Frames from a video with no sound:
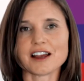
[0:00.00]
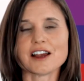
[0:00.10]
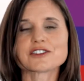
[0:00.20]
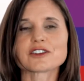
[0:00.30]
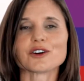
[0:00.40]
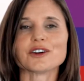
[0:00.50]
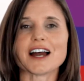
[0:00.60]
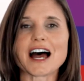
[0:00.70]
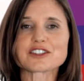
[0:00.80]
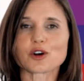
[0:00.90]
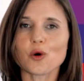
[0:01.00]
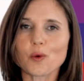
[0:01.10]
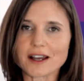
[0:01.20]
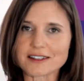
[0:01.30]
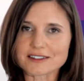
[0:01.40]
So as
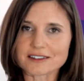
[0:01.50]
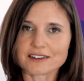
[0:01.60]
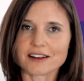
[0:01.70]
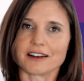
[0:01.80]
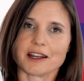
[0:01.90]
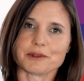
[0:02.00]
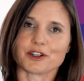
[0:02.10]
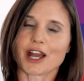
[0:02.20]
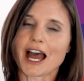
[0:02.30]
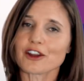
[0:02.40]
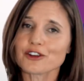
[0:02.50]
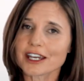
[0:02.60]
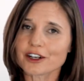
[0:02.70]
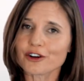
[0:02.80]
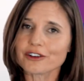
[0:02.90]
always, let me know how you
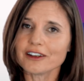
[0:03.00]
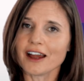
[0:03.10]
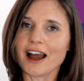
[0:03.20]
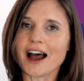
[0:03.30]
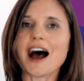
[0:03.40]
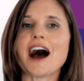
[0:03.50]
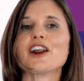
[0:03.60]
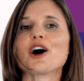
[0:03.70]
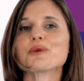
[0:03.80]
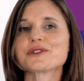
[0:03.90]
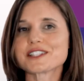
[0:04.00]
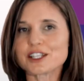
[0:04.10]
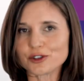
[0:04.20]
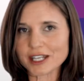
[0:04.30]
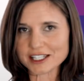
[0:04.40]
get on, and I will see
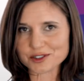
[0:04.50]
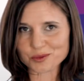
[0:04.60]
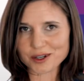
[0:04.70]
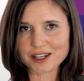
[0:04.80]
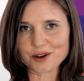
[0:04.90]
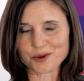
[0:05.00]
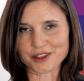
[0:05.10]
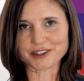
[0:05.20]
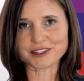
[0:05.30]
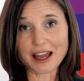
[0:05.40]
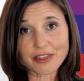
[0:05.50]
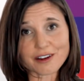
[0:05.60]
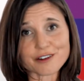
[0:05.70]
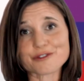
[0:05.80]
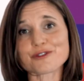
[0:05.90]
you next week with another
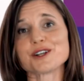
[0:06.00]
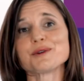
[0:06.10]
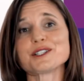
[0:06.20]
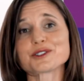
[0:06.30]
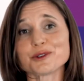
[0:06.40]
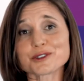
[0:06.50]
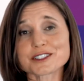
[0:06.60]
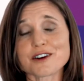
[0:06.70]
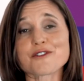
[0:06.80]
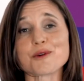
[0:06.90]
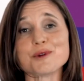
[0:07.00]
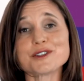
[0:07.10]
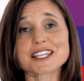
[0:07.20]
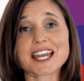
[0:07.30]
free resource for music